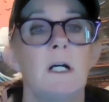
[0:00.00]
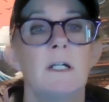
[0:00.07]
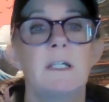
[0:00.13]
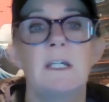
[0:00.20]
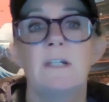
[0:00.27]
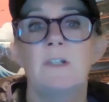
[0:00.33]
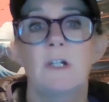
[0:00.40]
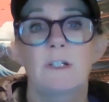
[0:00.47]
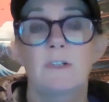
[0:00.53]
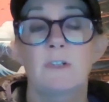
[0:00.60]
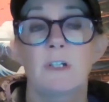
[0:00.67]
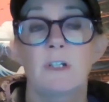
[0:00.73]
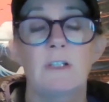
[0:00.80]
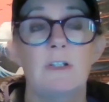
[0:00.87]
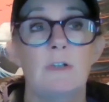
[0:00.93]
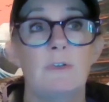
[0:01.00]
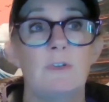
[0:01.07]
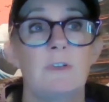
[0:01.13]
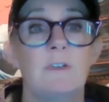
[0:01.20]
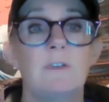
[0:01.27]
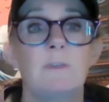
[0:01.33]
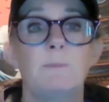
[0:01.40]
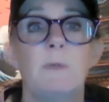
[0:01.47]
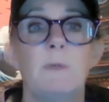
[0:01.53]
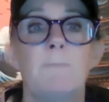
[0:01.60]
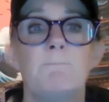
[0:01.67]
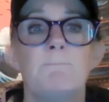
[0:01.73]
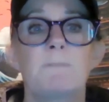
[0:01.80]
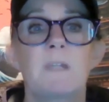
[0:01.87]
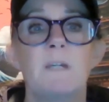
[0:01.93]
Again, not a diagnosis, but
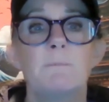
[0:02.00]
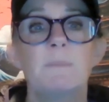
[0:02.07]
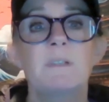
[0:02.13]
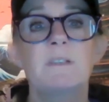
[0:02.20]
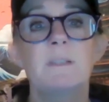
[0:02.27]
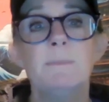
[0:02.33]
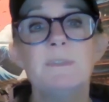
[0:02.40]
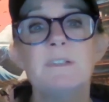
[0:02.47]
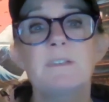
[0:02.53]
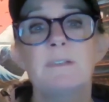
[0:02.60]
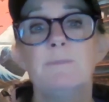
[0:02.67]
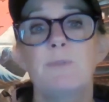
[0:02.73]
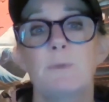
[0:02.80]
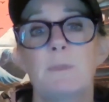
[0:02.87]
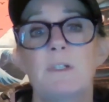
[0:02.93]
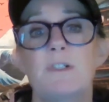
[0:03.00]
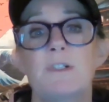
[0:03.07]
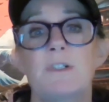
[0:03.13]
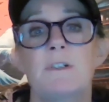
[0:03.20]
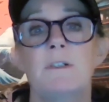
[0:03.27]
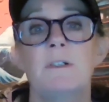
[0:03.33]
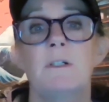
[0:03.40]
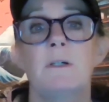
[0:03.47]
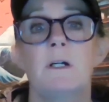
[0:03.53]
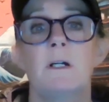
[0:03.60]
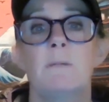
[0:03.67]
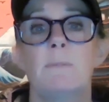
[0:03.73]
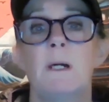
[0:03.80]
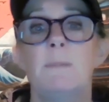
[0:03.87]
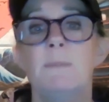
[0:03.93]
some of this information
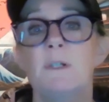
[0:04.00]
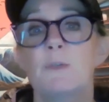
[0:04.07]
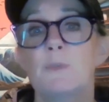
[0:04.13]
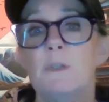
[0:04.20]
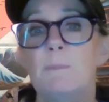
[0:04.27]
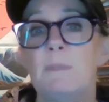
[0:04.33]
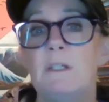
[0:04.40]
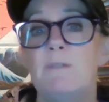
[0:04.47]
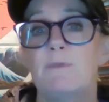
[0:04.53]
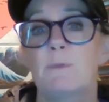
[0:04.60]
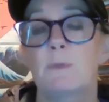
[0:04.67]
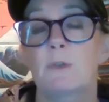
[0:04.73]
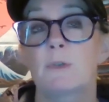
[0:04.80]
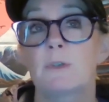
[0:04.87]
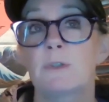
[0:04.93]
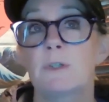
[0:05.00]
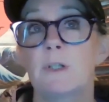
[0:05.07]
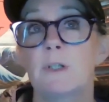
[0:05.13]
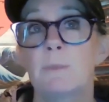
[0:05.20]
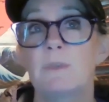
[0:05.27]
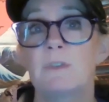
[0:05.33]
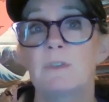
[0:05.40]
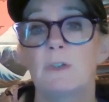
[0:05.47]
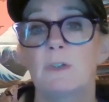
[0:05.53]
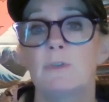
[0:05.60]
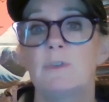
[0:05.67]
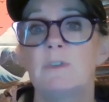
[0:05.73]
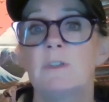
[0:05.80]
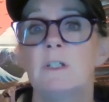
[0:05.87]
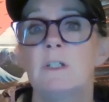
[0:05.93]
might be a repeat from earlier
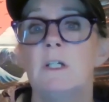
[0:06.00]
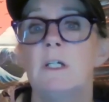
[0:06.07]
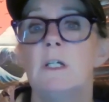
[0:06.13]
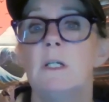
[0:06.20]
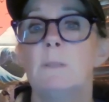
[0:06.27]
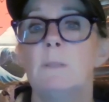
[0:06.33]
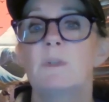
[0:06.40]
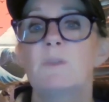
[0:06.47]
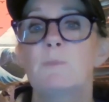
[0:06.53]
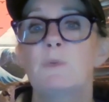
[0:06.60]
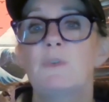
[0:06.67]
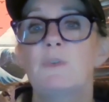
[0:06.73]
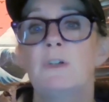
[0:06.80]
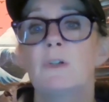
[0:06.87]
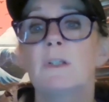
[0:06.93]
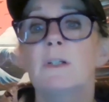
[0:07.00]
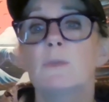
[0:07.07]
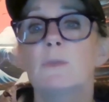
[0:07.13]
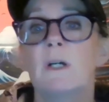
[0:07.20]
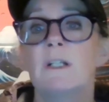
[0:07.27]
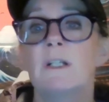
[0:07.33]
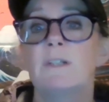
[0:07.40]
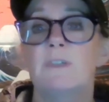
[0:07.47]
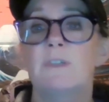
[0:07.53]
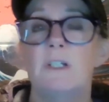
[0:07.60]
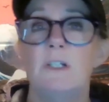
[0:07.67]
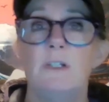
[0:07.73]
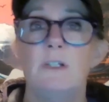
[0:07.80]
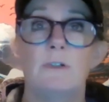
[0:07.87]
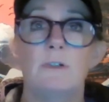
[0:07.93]
episodes, but it's particularly relevant
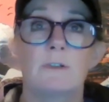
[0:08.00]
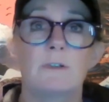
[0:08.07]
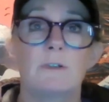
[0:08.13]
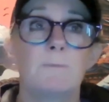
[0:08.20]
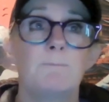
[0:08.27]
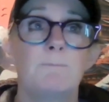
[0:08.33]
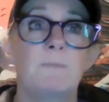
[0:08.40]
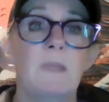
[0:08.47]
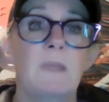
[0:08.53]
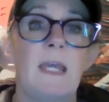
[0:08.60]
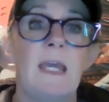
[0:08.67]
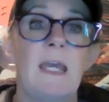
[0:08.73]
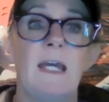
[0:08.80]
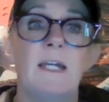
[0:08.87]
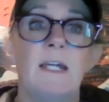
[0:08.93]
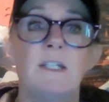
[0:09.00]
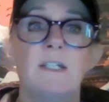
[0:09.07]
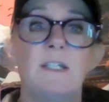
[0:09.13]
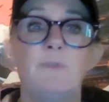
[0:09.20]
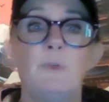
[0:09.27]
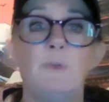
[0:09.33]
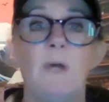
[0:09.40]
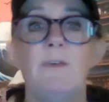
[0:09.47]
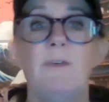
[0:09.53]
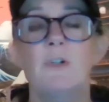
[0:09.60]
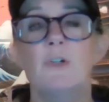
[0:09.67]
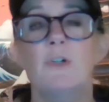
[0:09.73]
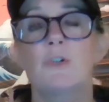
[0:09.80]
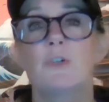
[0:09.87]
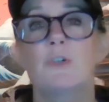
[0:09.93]
here. And if you
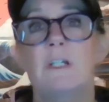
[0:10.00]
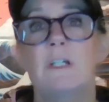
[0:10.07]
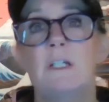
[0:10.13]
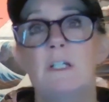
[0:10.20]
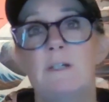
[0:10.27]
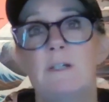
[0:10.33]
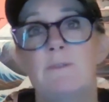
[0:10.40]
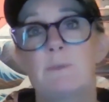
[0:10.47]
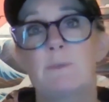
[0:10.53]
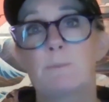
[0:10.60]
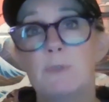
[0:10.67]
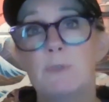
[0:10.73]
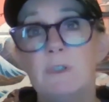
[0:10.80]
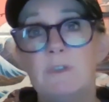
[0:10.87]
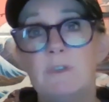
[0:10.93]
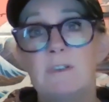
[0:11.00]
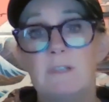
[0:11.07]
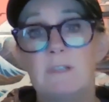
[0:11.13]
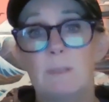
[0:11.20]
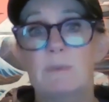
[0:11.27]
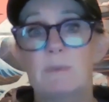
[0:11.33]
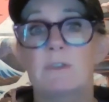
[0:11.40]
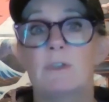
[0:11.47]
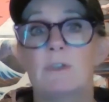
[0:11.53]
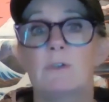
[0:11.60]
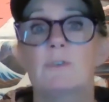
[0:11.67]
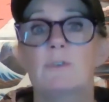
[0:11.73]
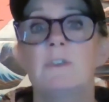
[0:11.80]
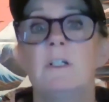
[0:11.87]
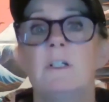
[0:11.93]
haven't heard any of the previous
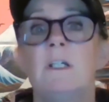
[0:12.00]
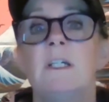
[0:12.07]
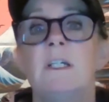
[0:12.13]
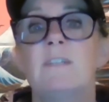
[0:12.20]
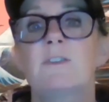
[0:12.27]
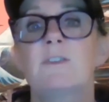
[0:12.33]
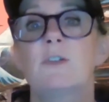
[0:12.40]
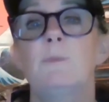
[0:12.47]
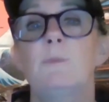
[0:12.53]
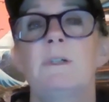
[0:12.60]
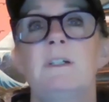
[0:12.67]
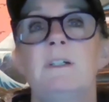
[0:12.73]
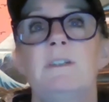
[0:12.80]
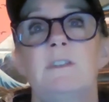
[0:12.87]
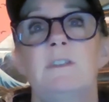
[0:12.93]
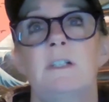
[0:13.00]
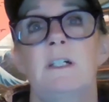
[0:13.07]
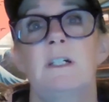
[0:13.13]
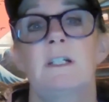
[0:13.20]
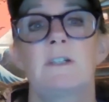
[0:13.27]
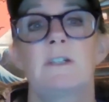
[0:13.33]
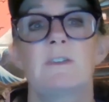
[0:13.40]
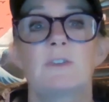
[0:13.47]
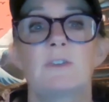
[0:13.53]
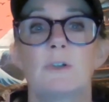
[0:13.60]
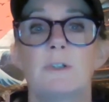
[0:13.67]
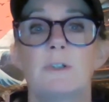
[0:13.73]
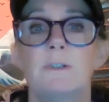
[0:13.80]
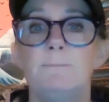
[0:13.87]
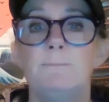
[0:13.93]
episodes, it's a good place to kind of get
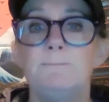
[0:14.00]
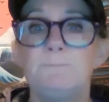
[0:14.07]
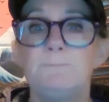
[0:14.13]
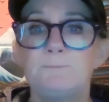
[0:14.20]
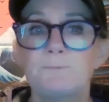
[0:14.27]
started.